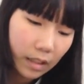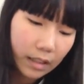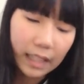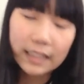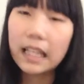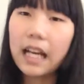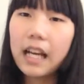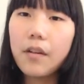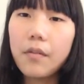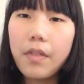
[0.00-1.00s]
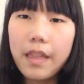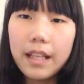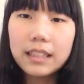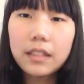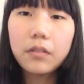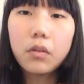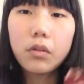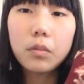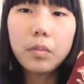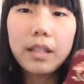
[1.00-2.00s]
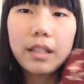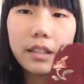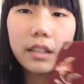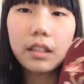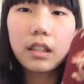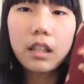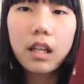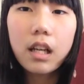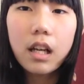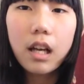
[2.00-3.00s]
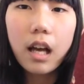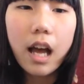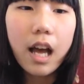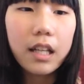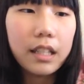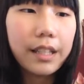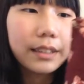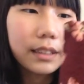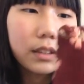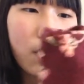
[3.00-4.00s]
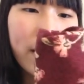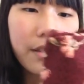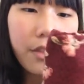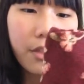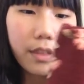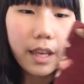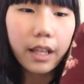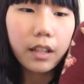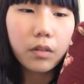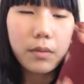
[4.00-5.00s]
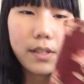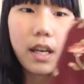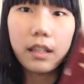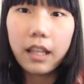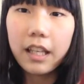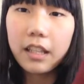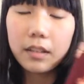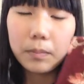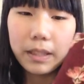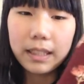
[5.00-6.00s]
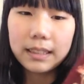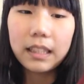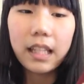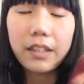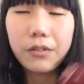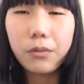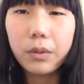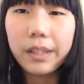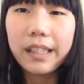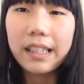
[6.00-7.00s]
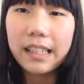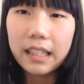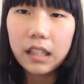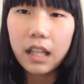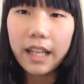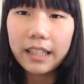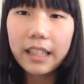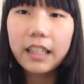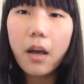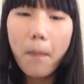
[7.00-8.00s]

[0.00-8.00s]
Next, I have this floral print, and it's quite thick, which I like because then I don't really need a lining.